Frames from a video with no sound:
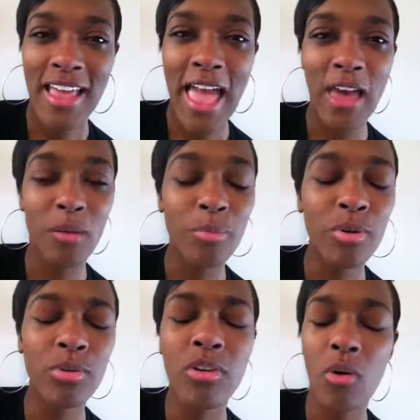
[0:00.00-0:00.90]
how to
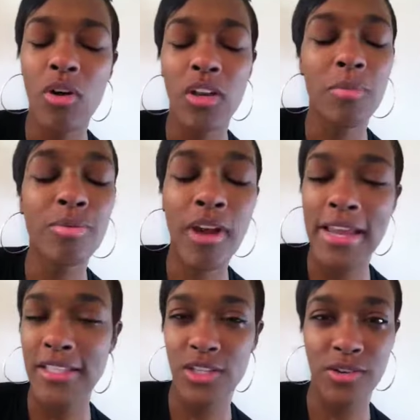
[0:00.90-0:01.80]
pull the
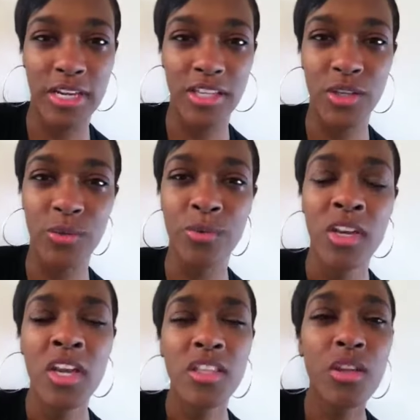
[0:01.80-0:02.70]
praiser in you,
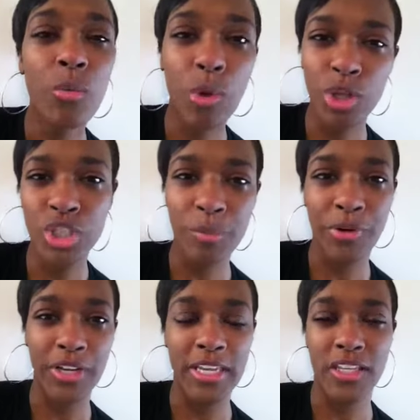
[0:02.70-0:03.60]
the
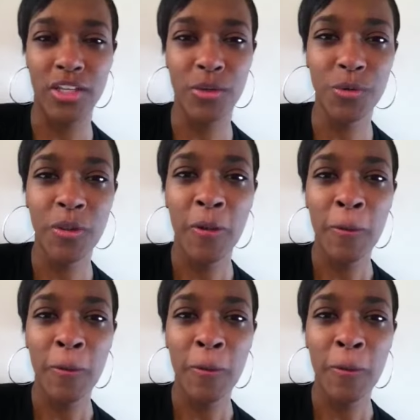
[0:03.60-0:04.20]
worshiper in you,